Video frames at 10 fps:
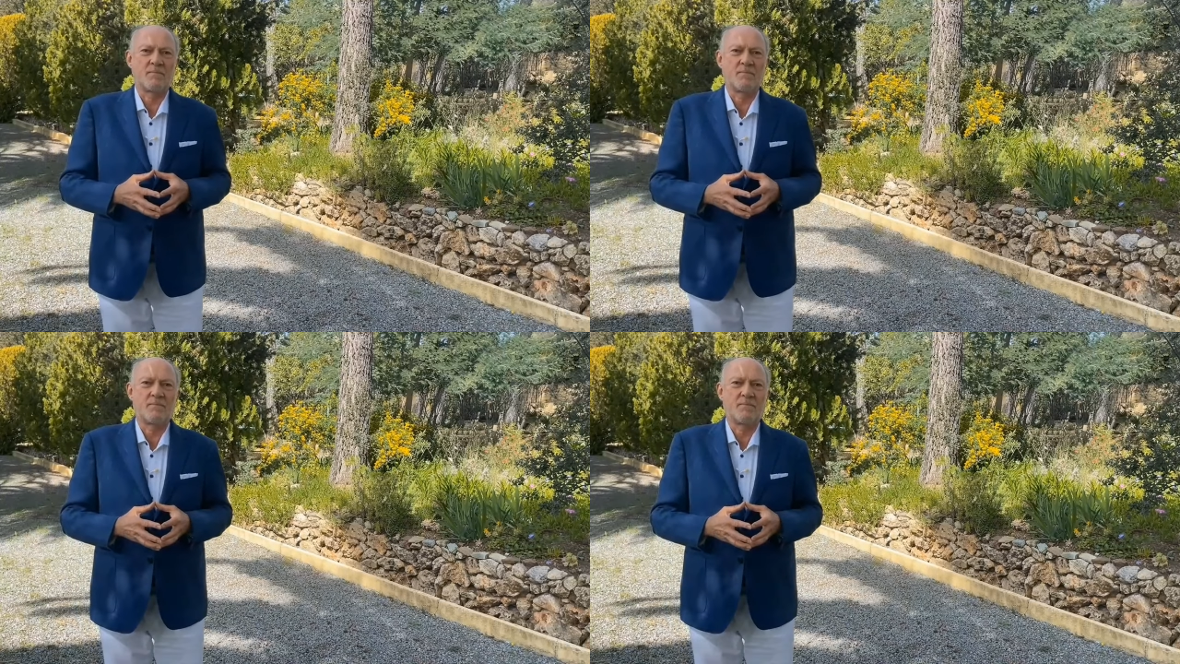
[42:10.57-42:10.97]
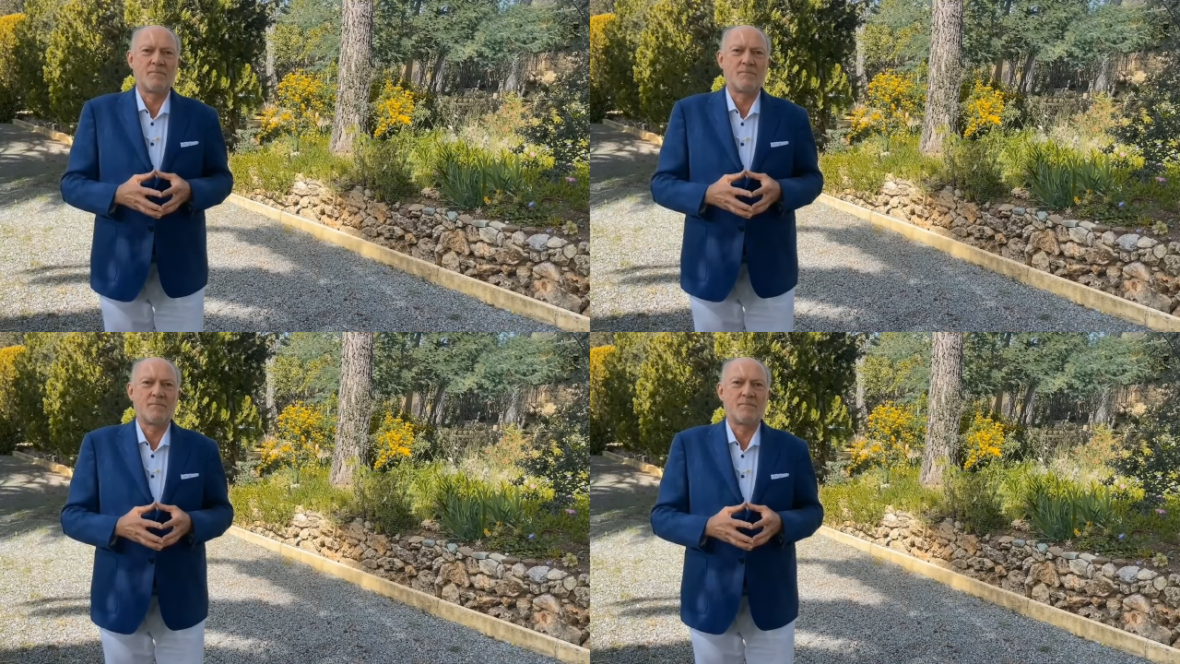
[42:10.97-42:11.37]

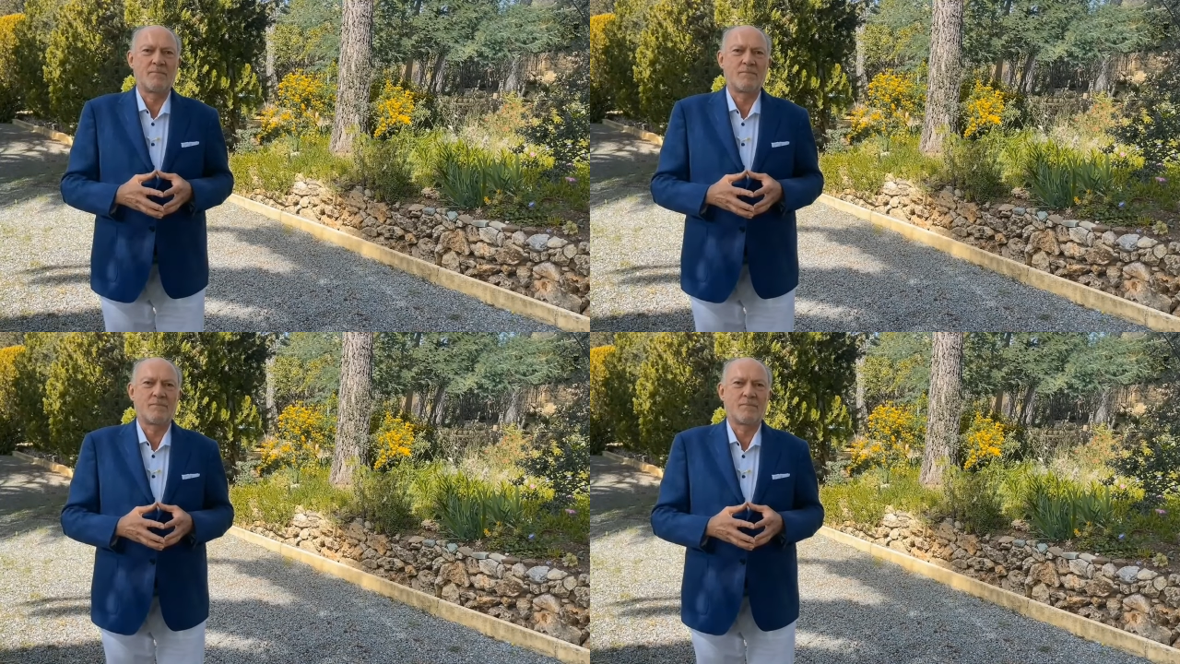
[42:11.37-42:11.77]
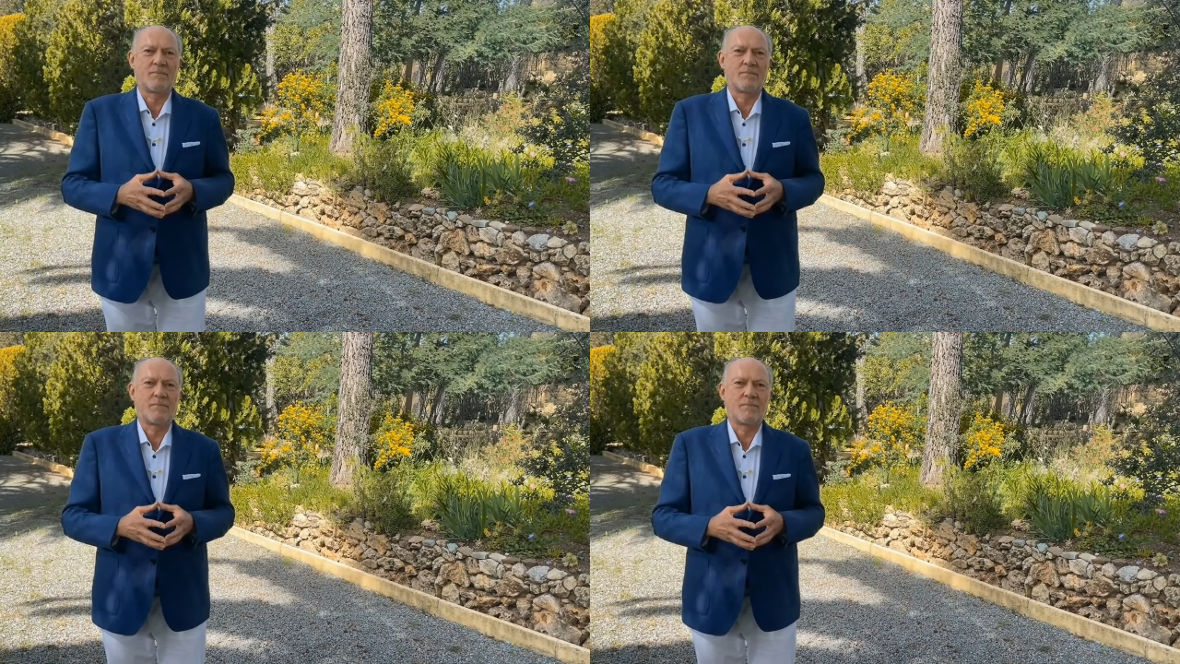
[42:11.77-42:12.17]

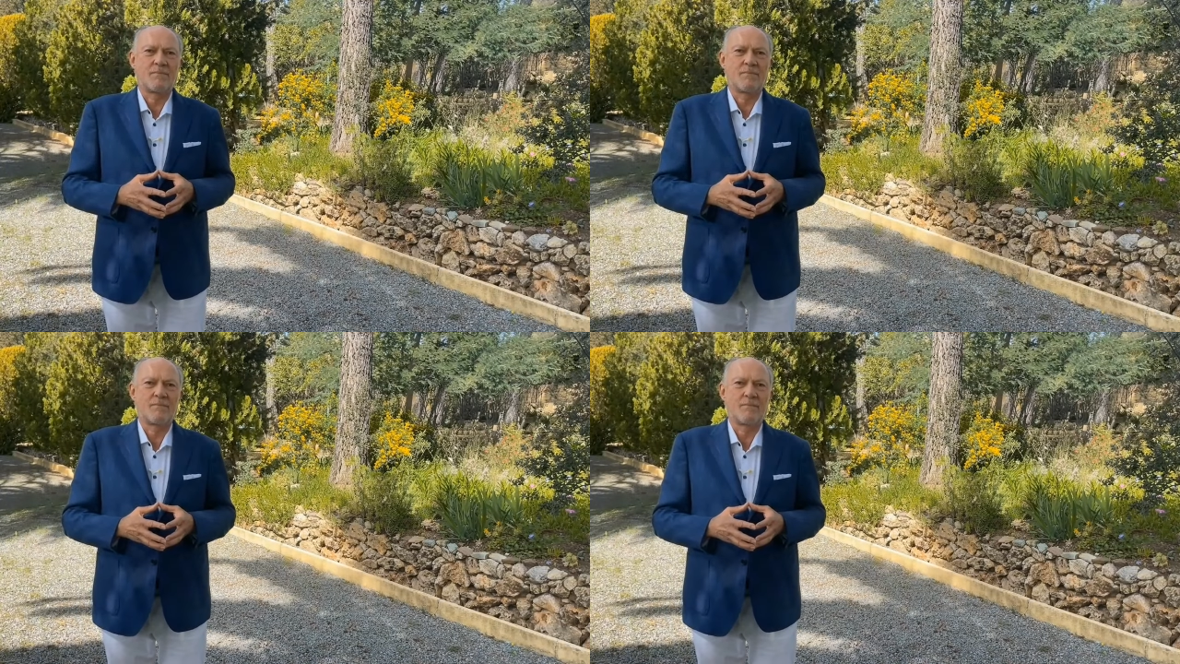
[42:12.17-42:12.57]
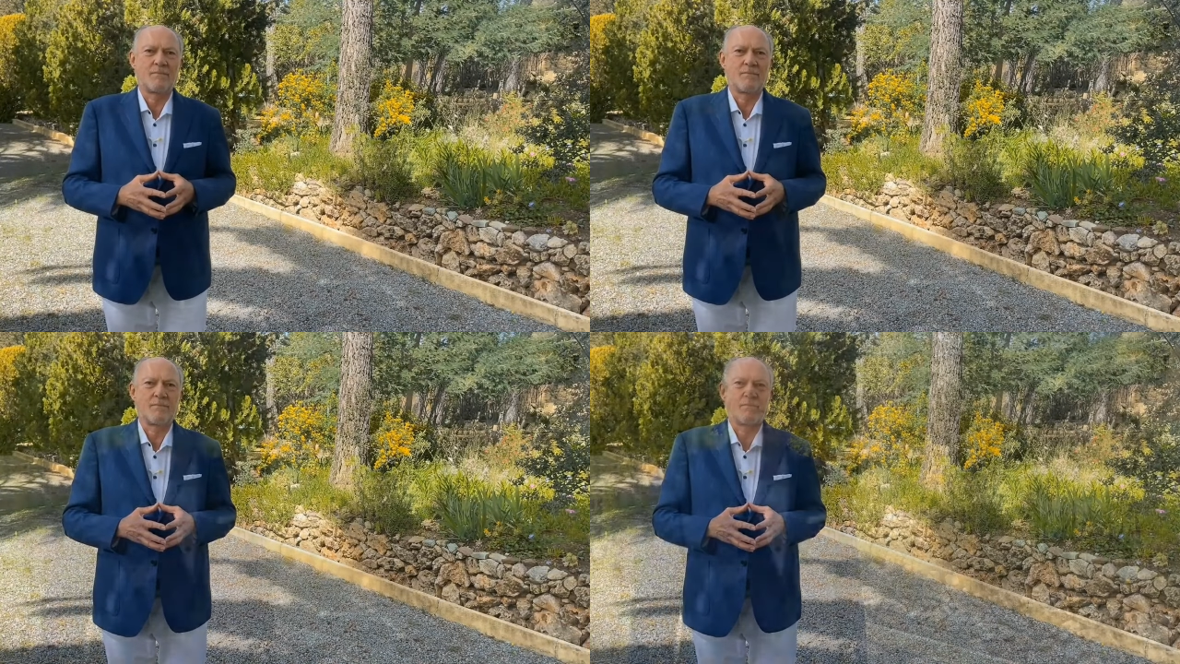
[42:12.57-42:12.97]

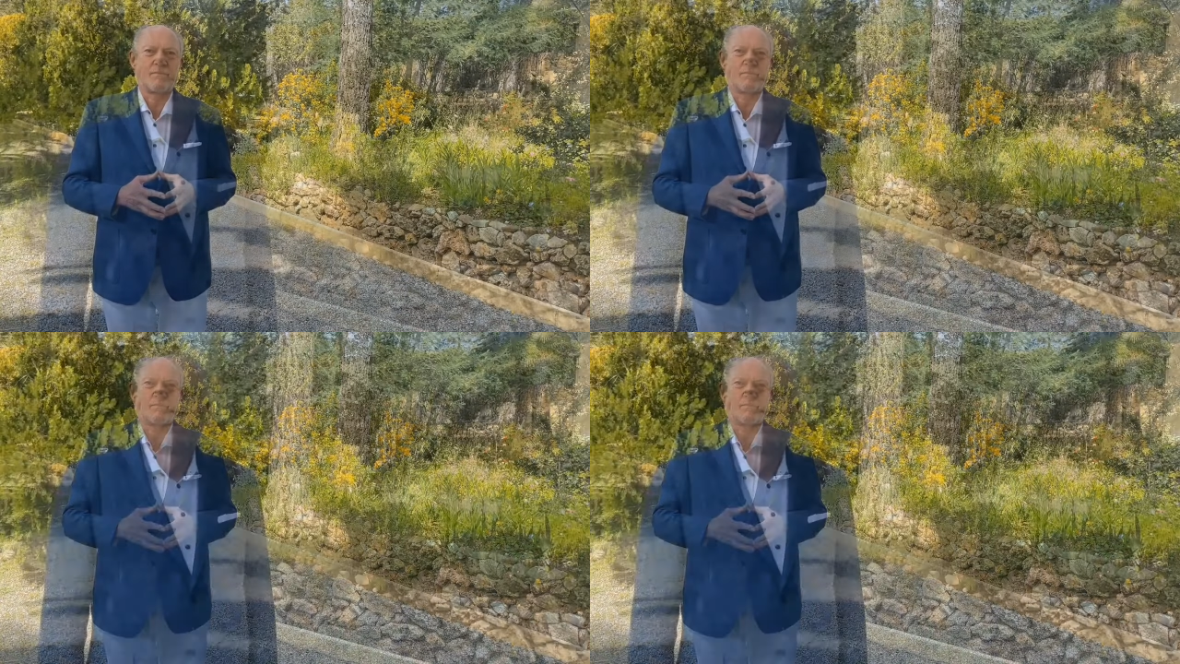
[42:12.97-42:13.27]
No one is speaking in this clip.